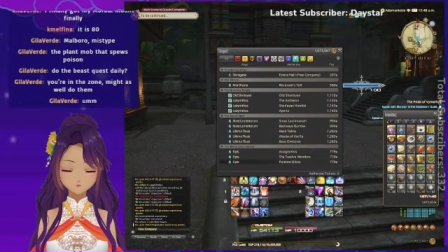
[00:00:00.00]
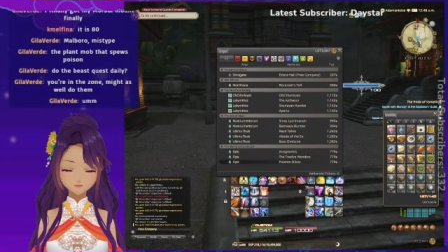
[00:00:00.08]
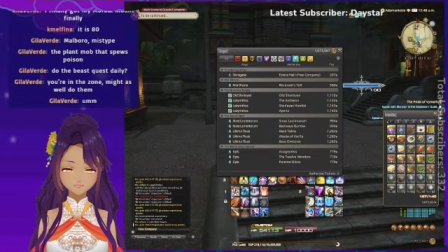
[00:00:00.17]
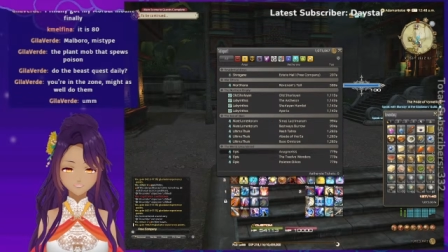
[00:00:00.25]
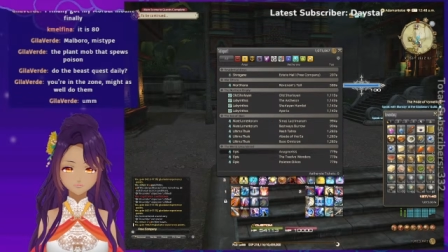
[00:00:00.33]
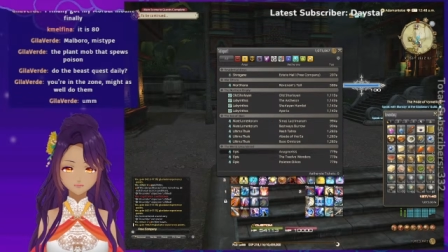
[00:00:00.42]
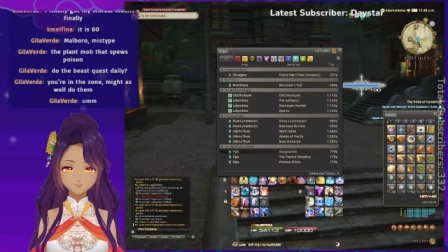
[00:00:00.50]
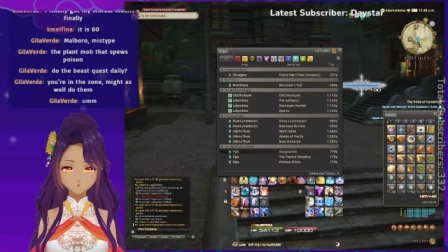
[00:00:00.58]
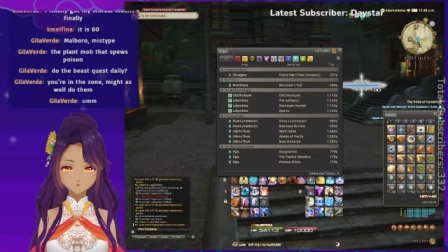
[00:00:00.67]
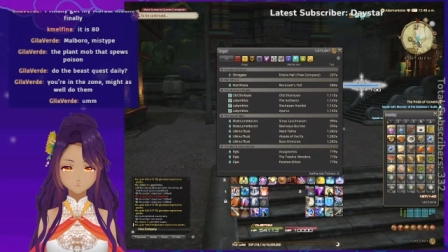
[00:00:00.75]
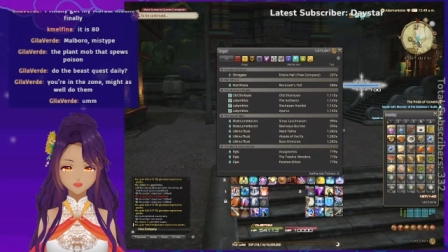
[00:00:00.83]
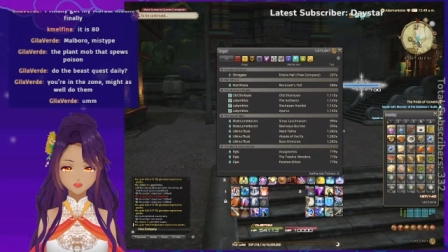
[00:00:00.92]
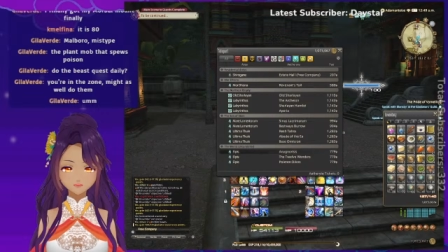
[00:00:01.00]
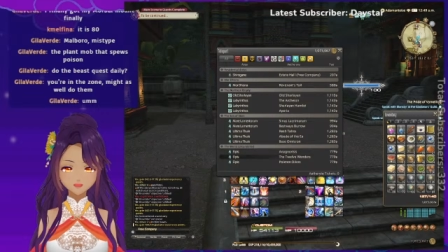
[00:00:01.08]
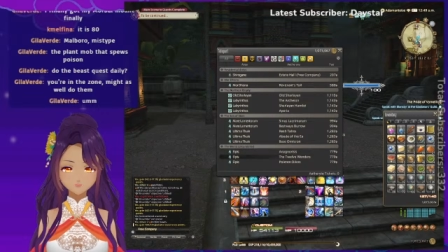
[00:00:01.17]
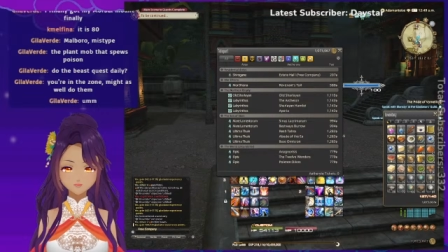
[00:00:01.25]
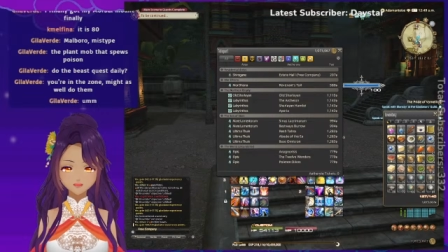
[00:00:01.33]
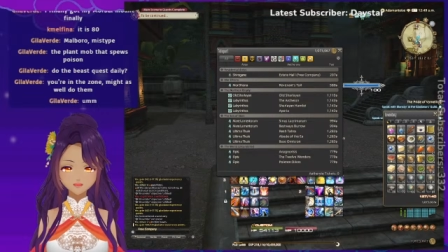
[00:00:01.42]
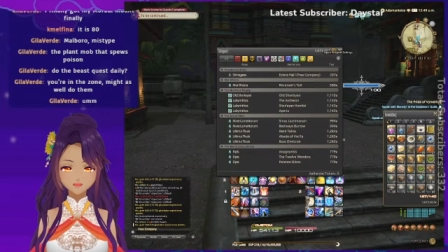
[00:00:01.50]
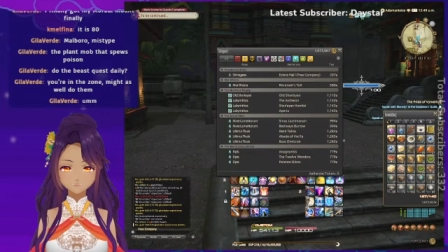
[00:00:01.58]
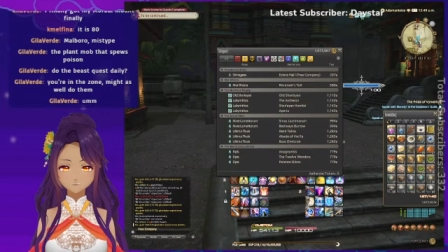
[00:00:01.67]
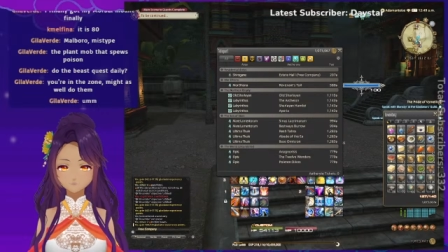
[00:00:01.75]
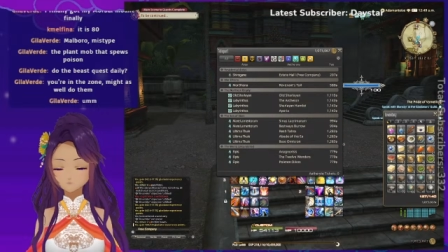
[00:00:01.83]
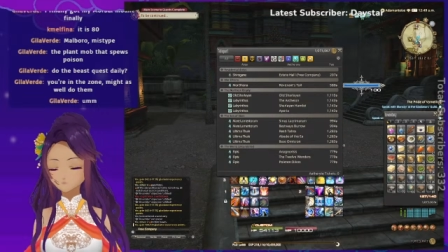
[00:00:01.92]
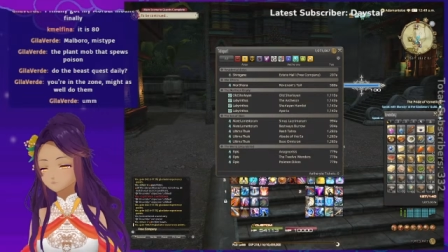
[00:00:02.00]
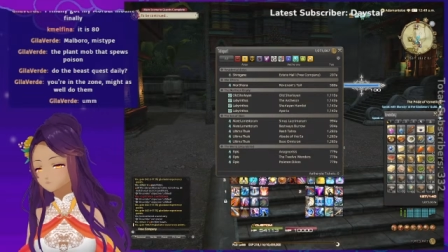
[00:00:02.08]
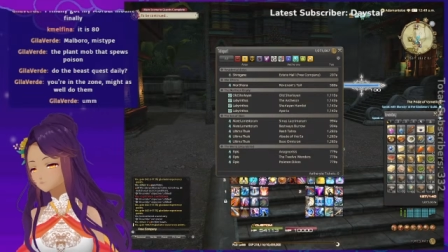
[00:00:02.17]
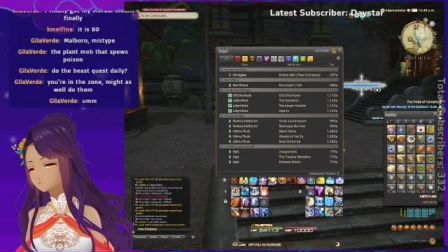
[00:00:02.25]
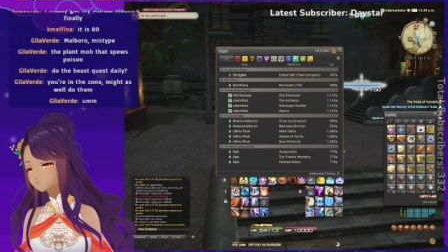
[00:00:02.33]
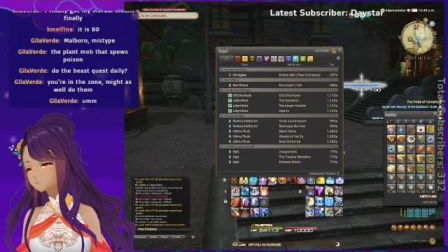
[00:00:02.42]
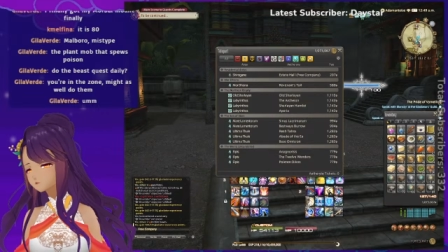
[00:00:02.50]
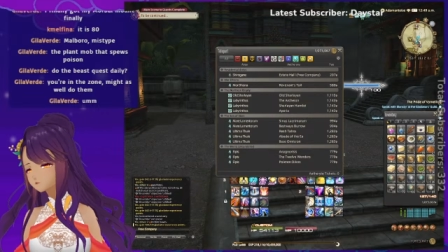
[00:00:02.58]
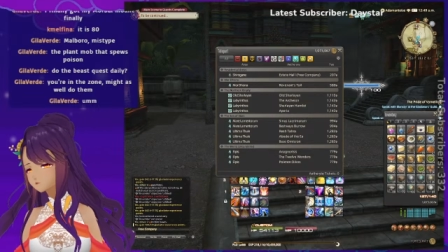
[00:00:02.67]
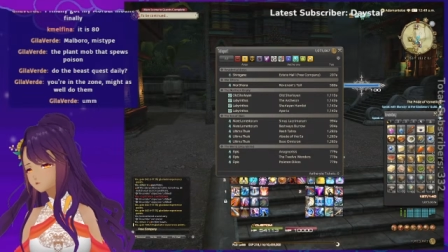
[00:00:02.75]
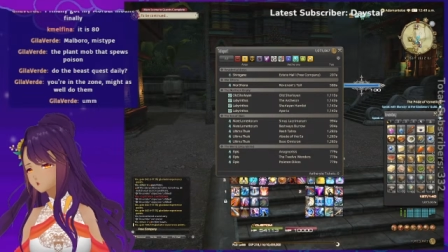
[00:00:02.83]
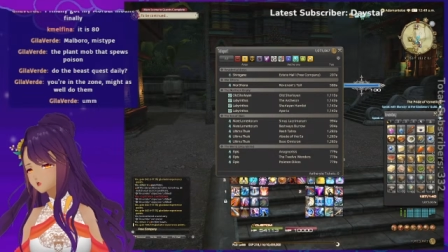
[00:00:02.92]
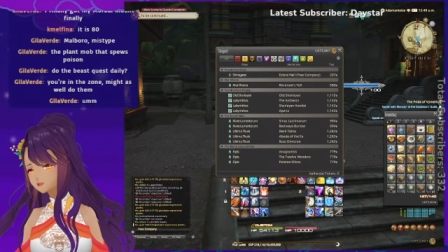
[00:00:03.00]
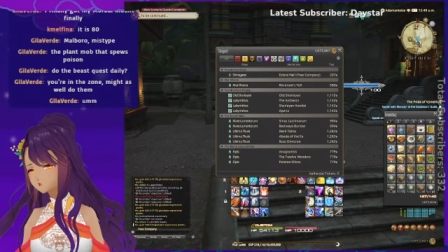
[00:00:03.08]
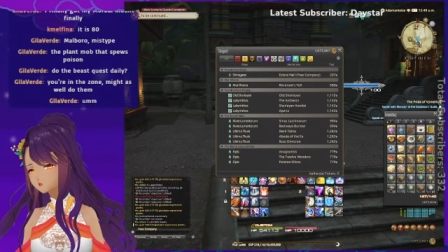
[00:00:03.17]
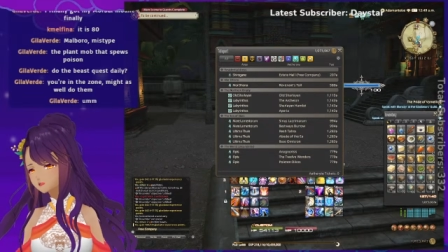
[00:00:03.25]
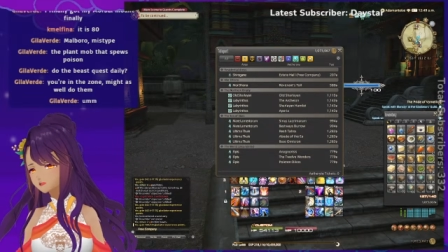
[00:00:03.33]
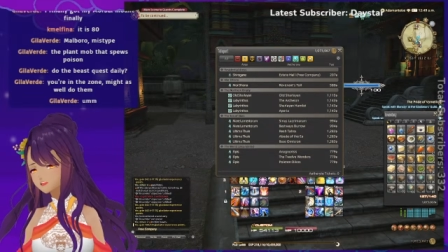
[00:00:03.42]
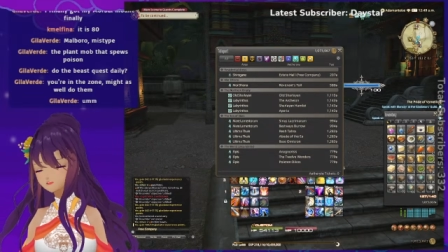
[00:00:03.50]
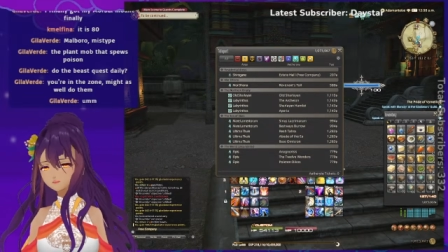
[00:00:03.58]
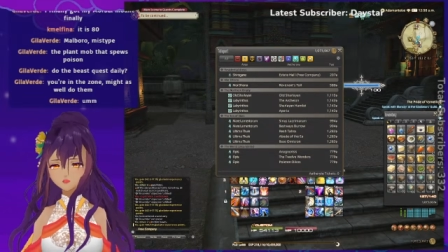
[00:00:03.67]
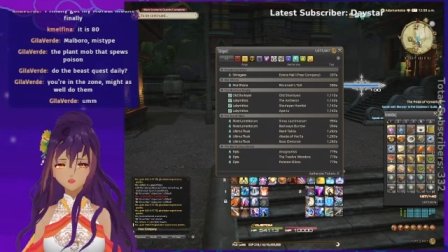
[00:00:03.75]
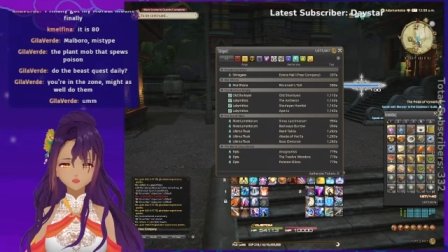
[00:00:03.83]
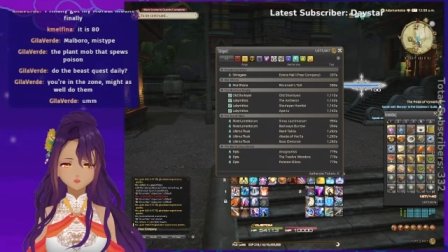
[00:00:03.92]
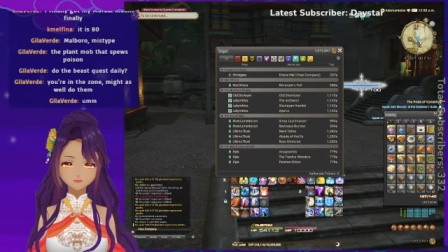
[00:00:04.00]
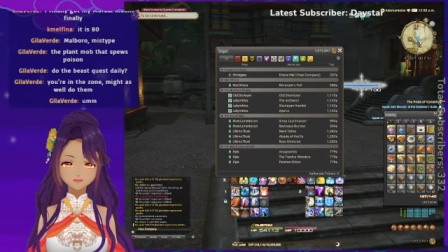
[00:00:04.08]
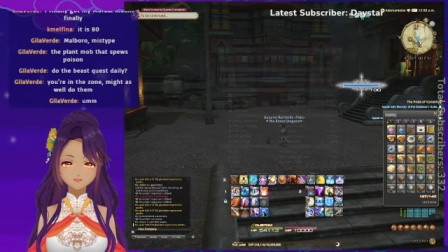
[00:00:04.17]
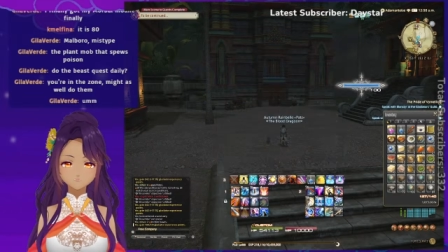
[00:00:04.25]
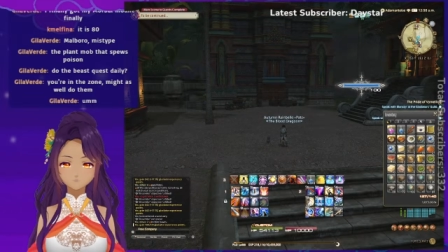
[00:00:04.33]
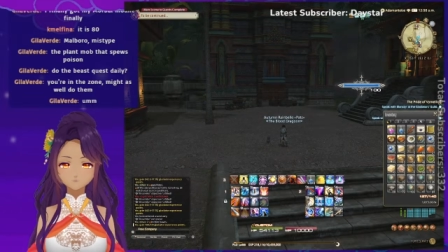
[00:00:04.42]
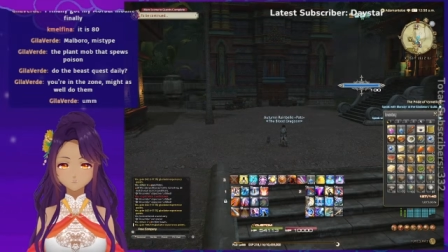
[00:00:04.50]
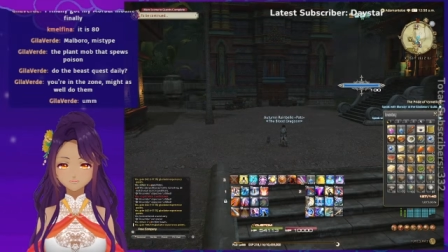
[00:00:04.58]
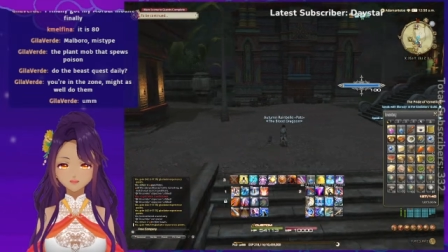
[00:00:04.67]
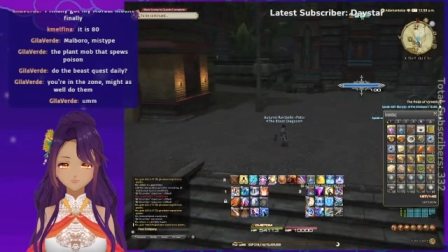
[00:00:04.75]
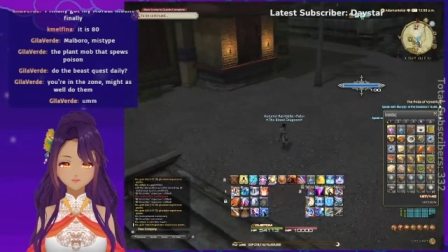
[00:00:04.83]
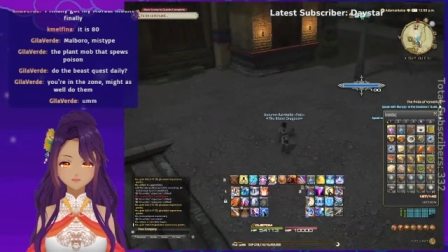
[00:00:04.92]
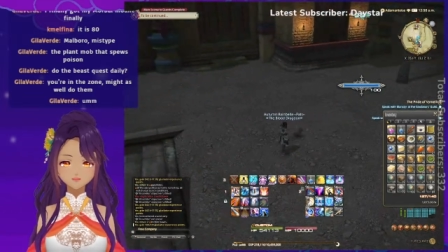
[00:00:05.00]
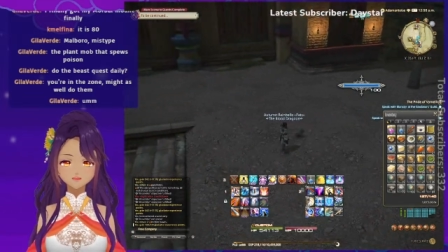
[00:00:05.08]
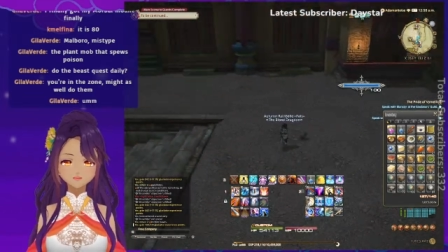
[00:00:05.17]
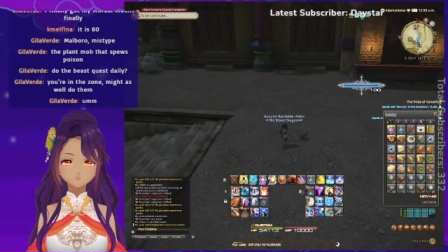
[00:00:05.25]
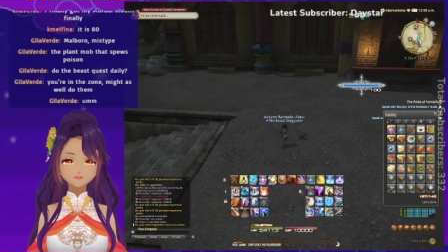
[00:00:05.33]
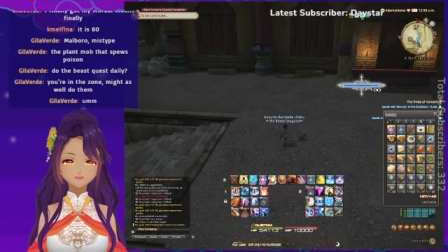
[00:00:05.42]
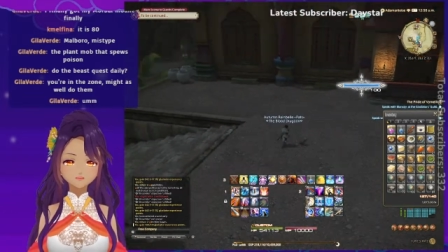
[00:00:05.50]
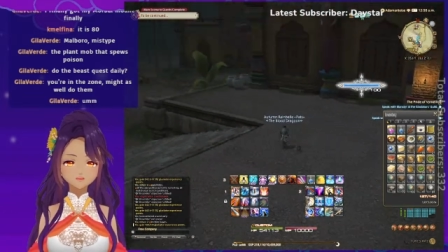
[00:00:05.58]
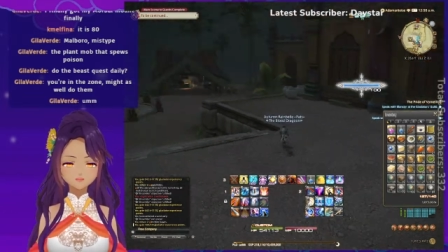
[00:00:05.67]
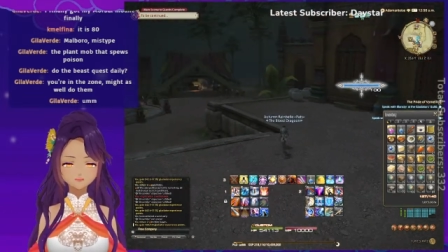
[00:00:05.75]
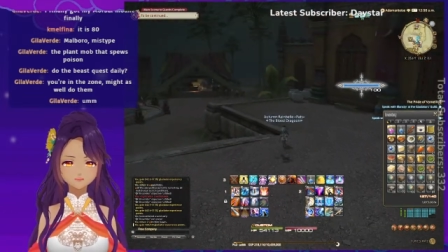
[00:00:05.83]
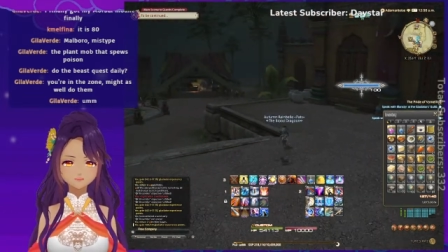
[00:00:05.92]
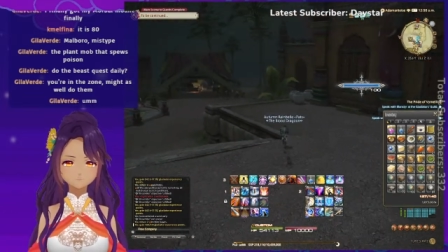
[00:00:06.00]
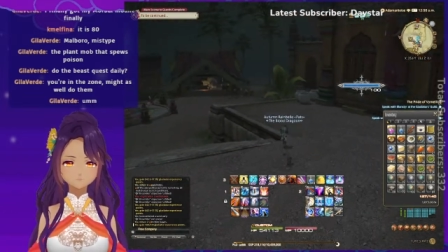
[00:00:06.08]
We're going to reduce my pricings. You'll get more XP here. Really? Really? Here?